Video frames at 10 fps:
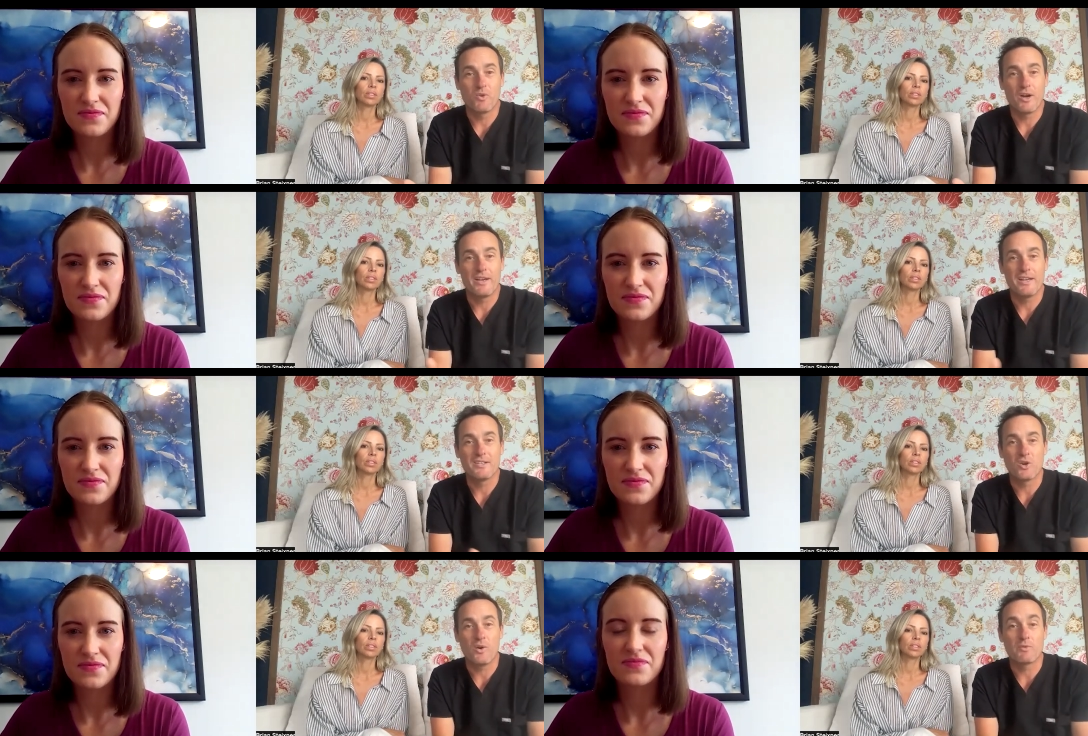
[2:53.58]
Speaker 1: right?
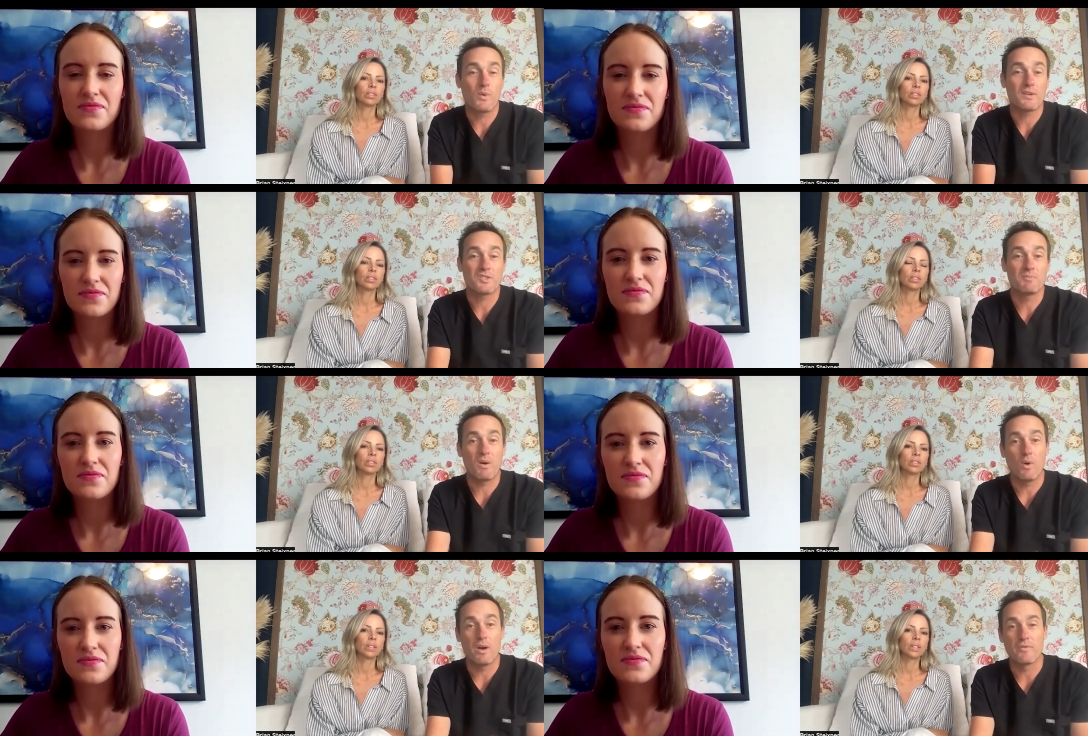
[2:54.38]
And so I was watching
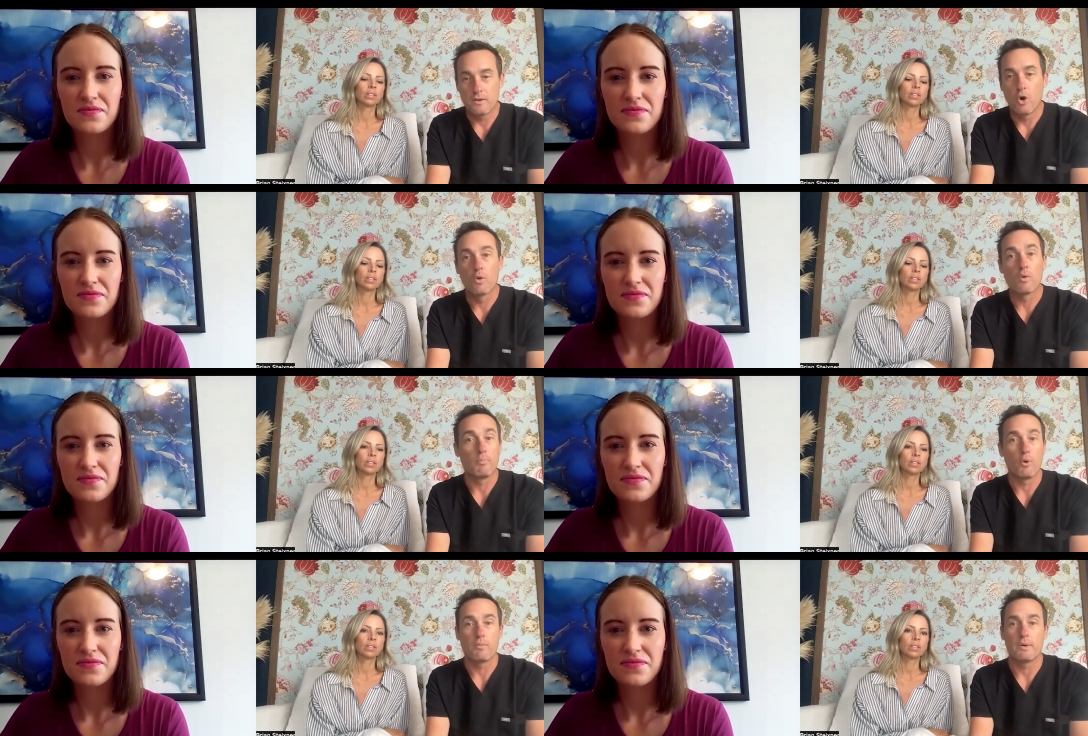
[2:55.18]
my wife go to
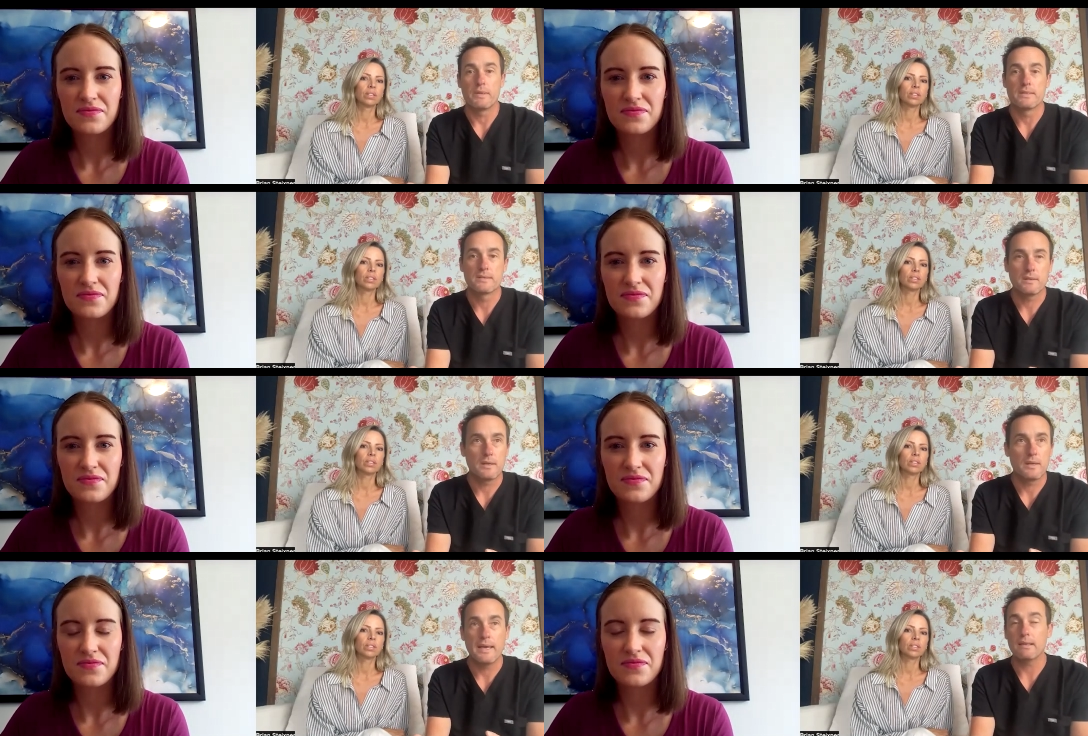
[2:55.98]
appointments,
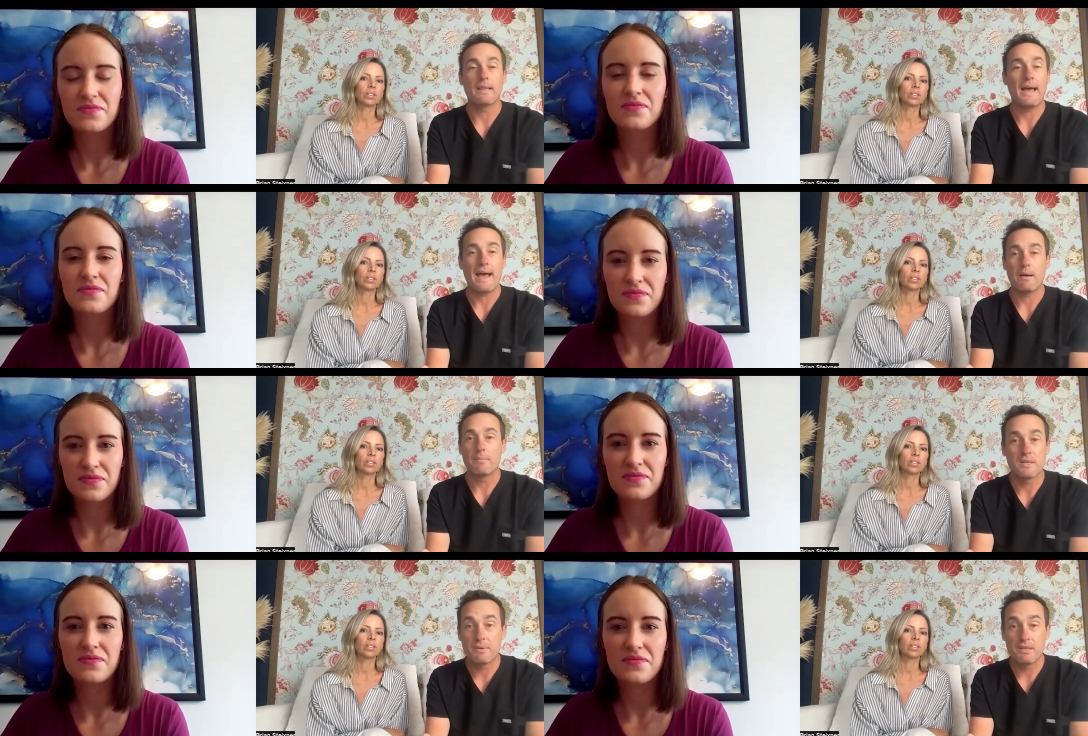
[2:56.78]
get
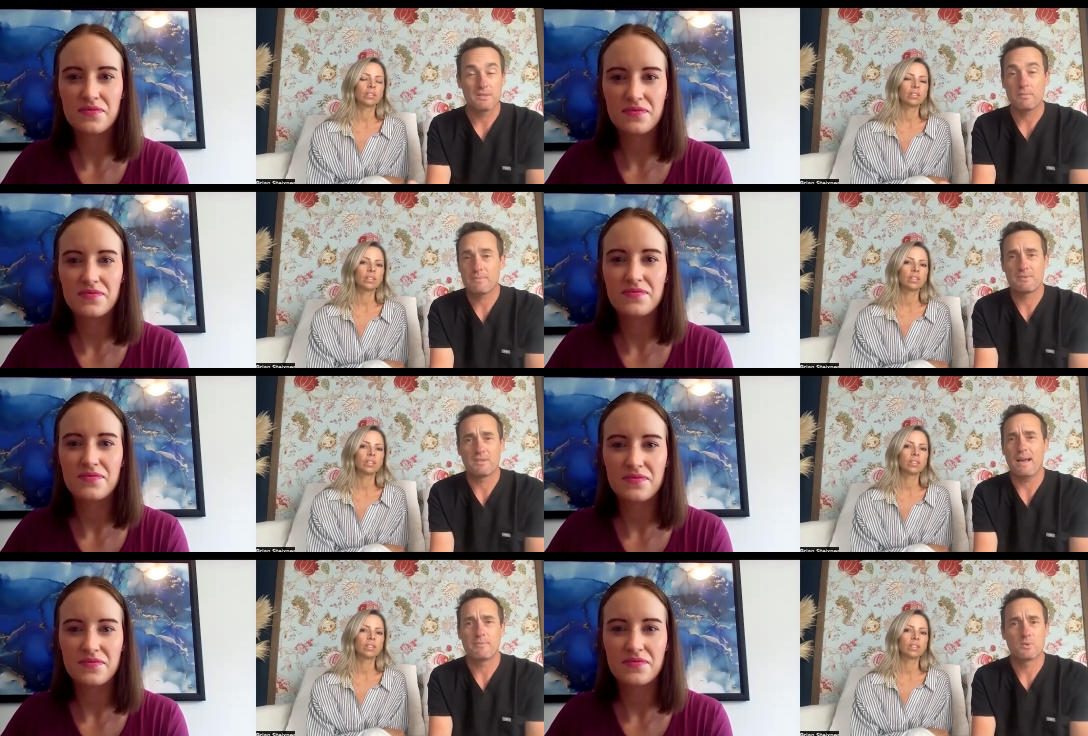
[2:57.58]
labs. And I mean, sometimes the
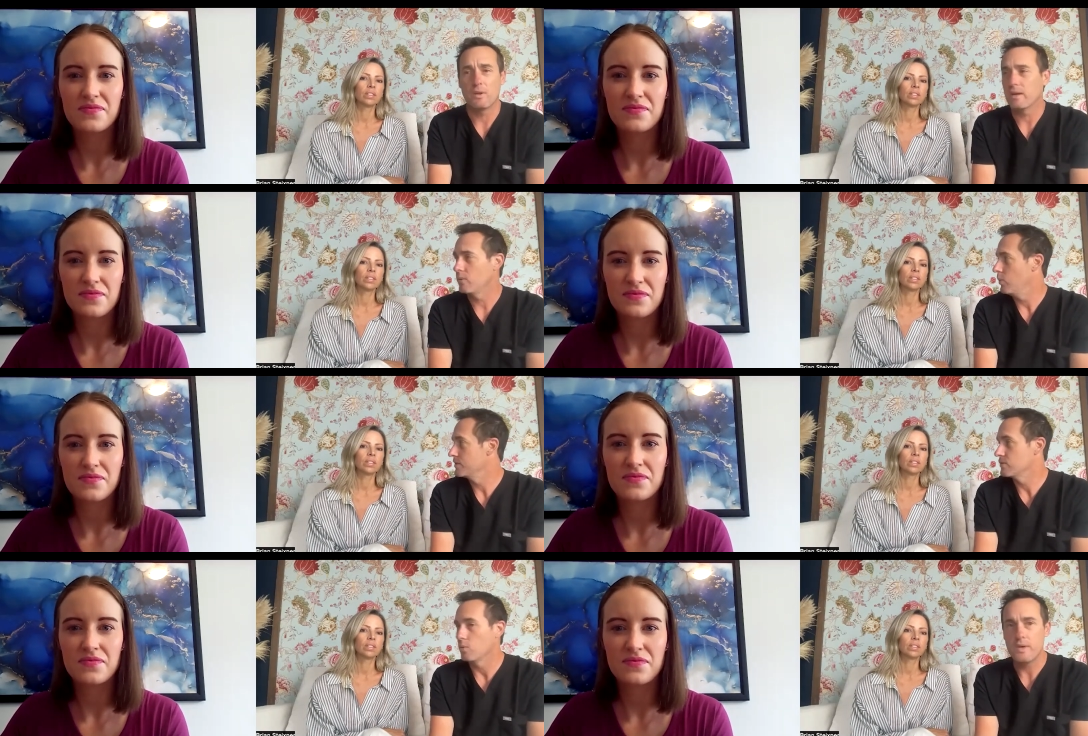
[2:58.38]
labs were like
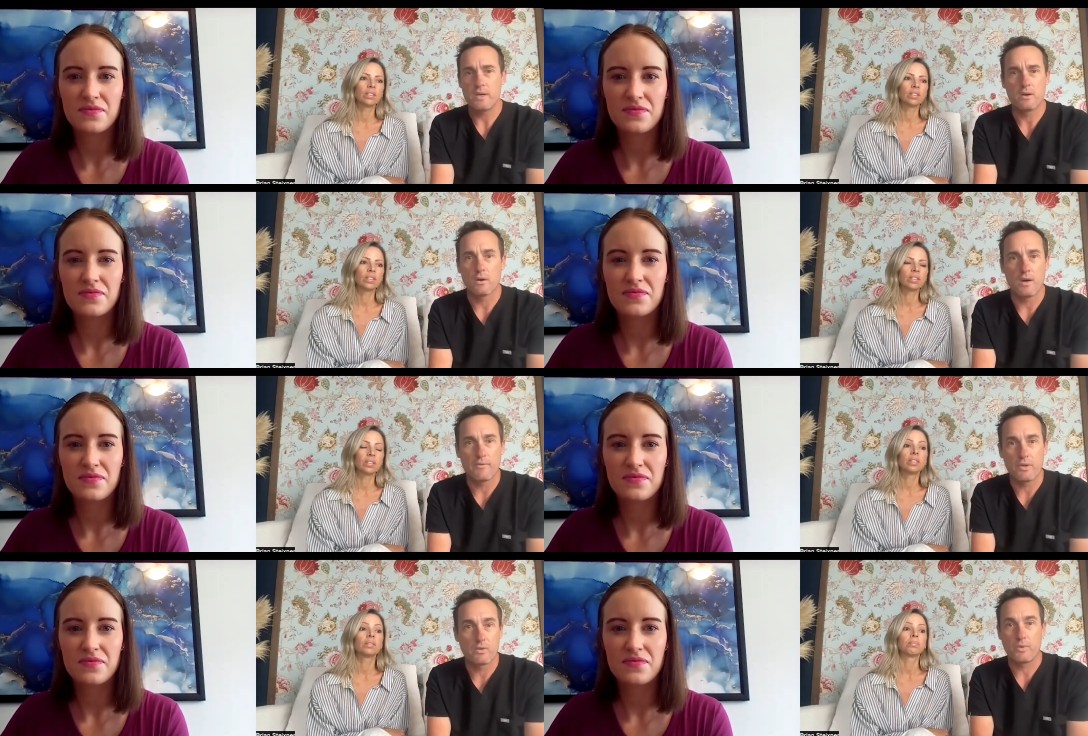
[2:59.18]
once a week or
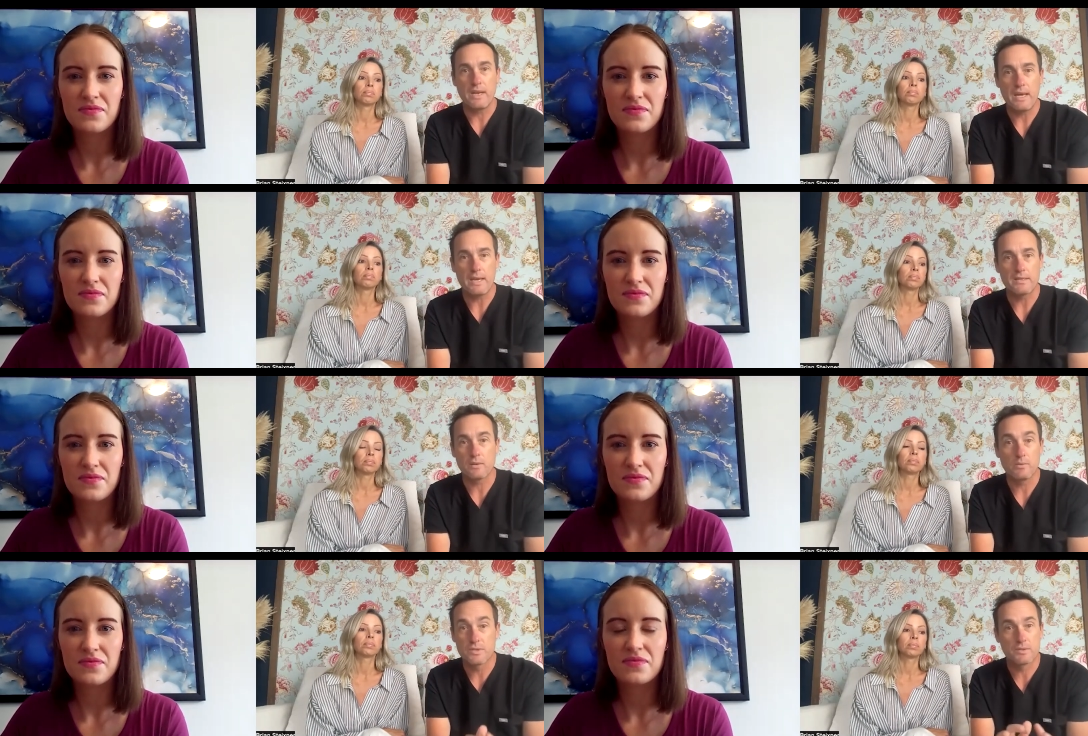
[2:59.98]
every three days.
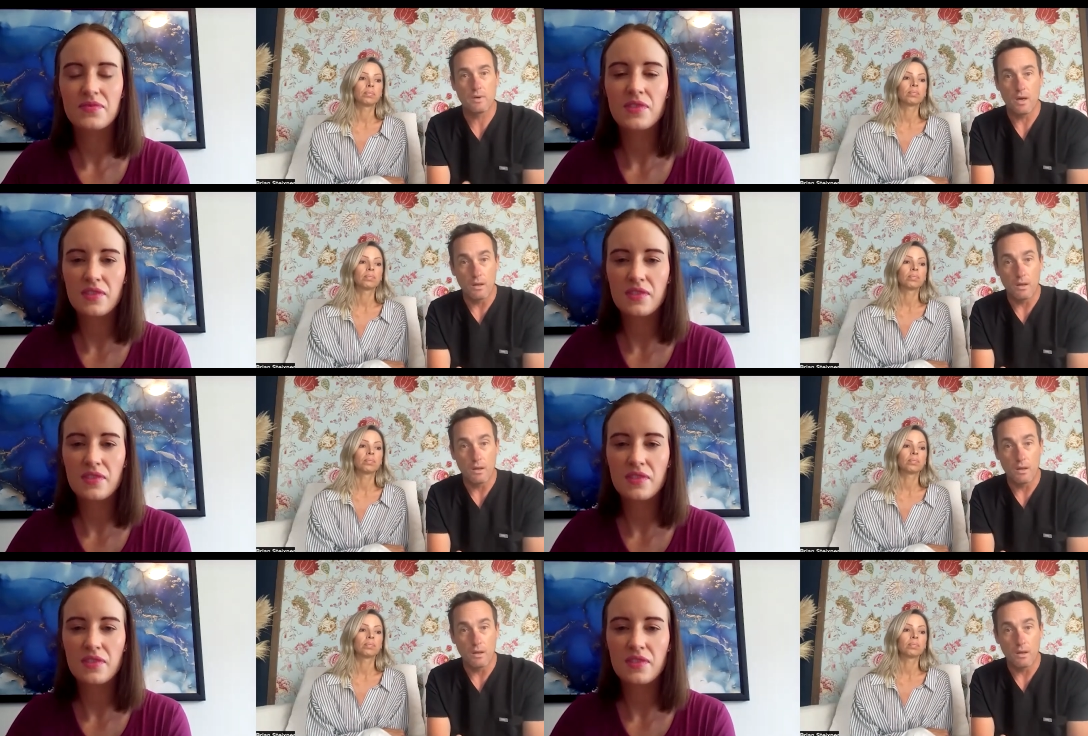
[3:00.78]
It was a